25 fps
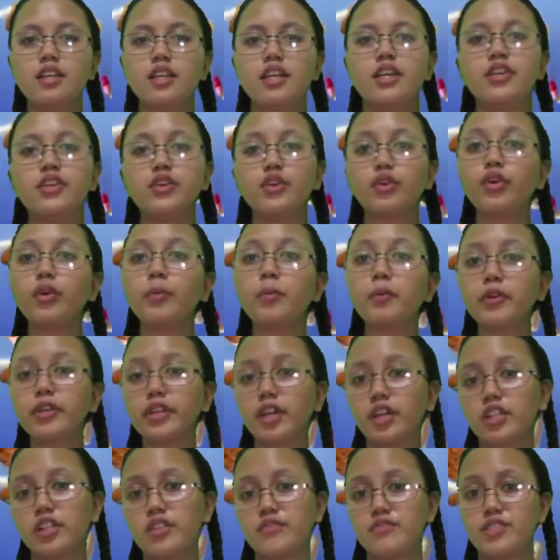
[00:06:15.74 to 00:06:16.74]
In your
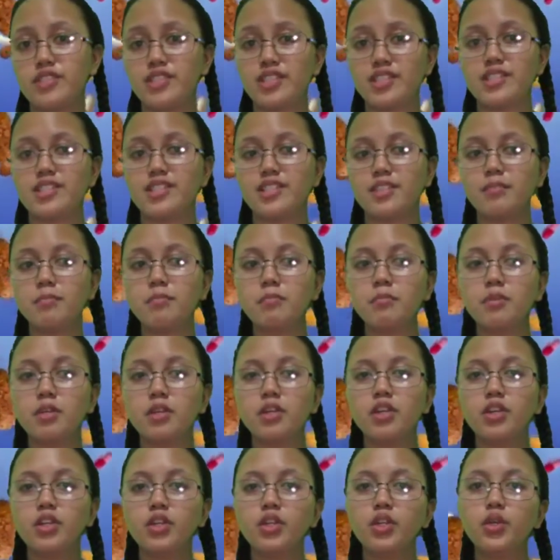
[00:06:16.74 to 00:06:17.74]
reproductive system,
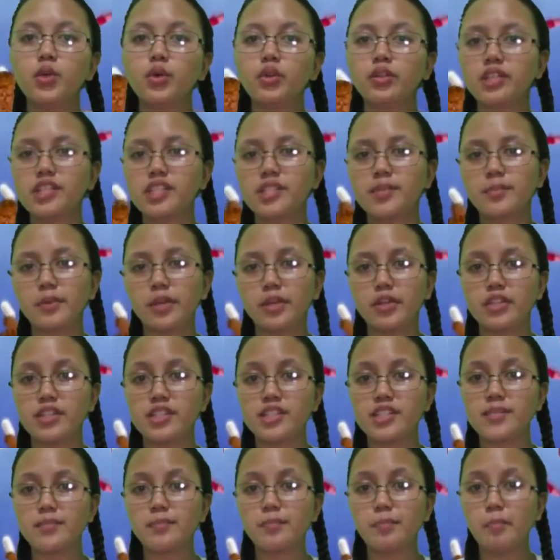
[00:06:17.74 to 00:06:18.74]
you will experience
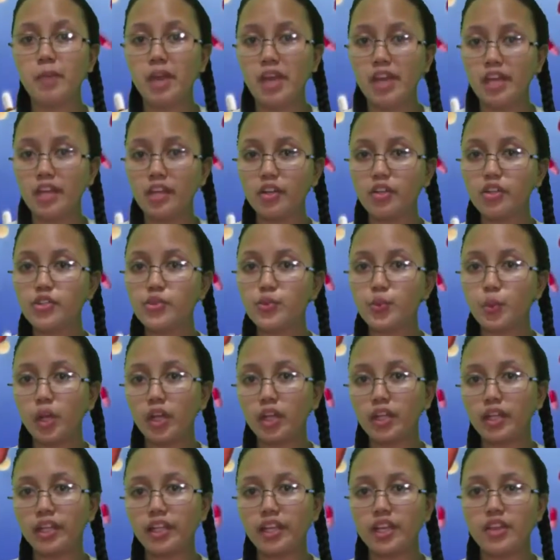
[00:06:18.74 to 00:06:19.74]
pain or
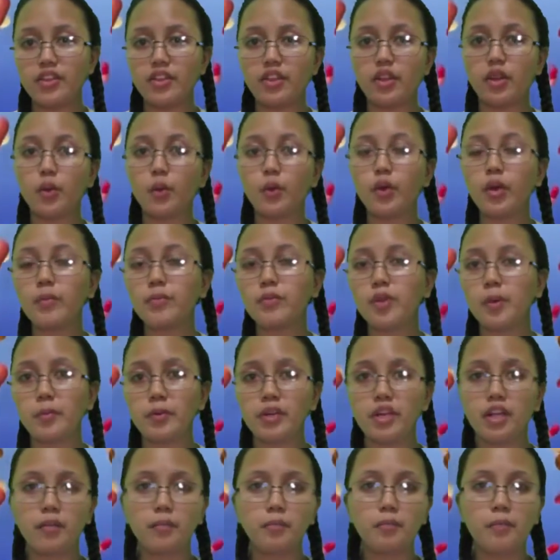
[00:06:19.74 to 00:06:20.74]
swelling in the lower
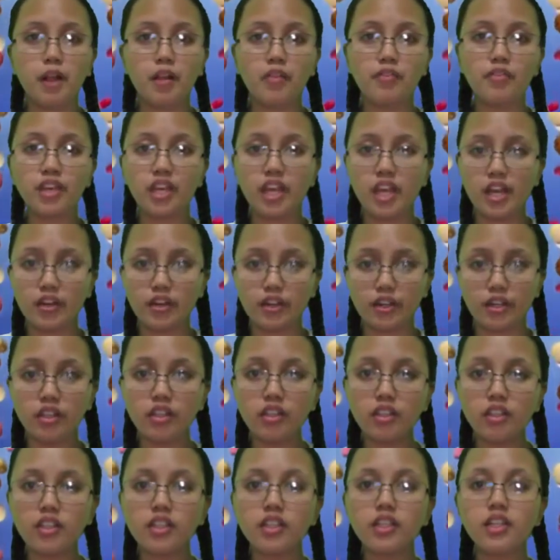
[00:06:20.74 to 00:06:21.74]
abdominal pelvic area,
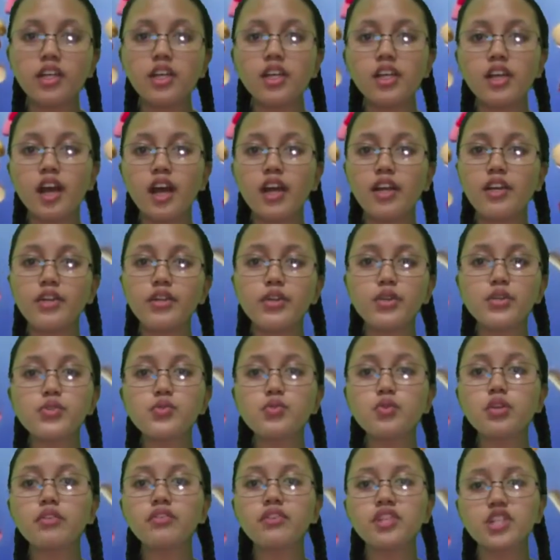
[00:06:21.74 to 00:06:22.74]

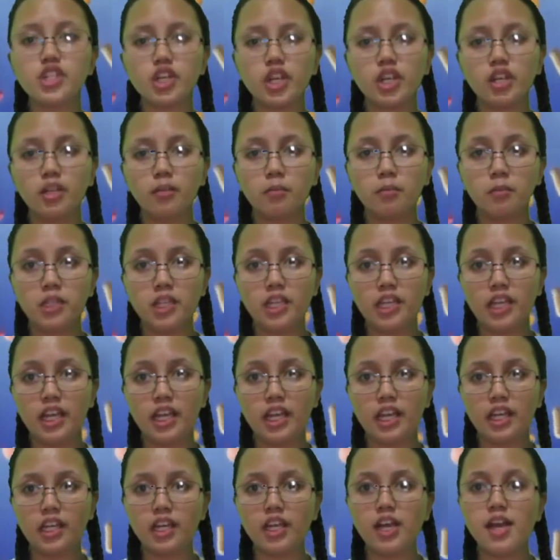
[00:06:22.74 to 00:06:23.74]
unusual vaginal
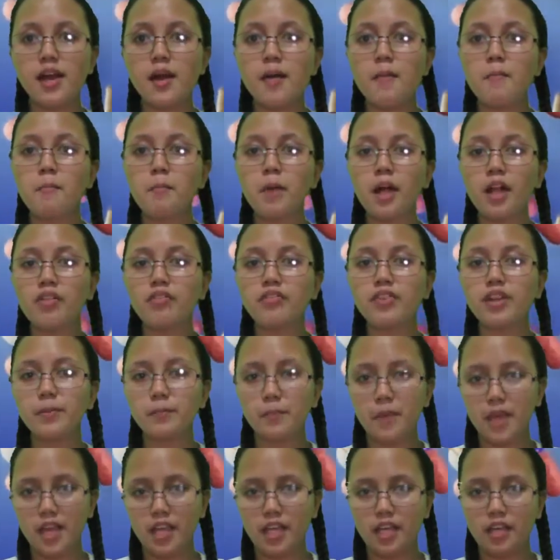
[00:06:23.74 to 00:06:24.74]
bleeding, pelvic
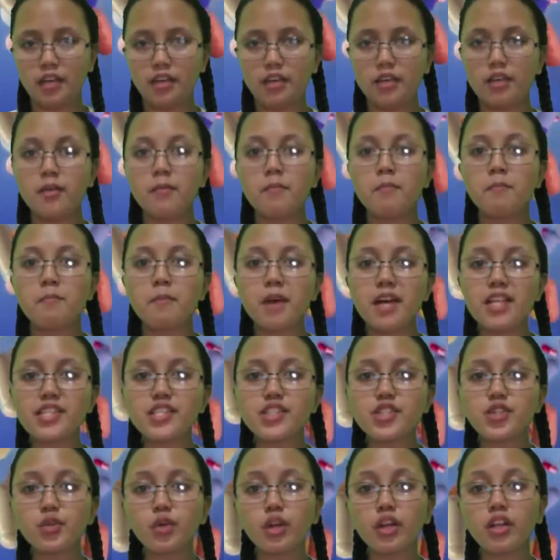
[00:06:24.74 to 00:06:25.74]
pain,
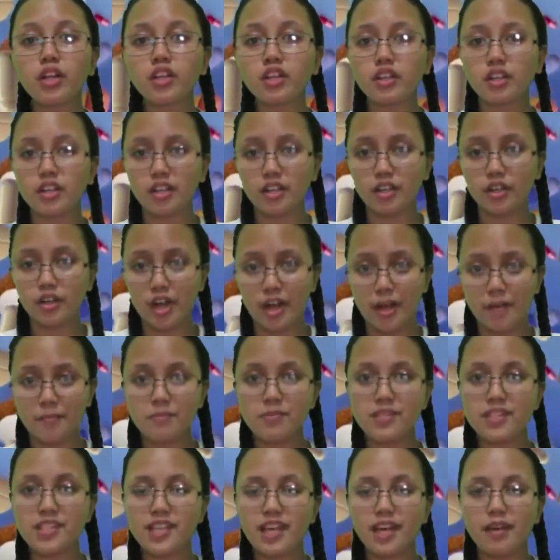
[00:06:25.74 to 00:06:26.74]
menstrual
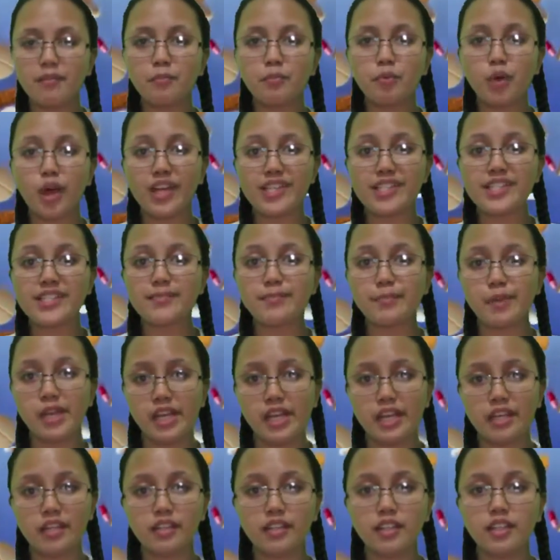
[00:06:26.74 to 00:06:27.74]
cramps, and breast
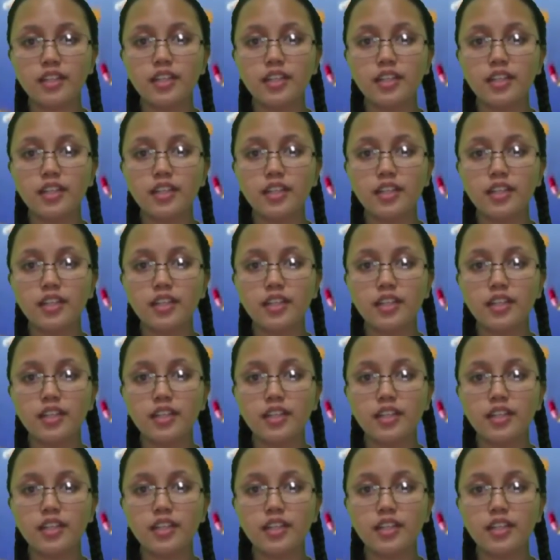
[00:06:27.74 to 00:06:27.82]
pain.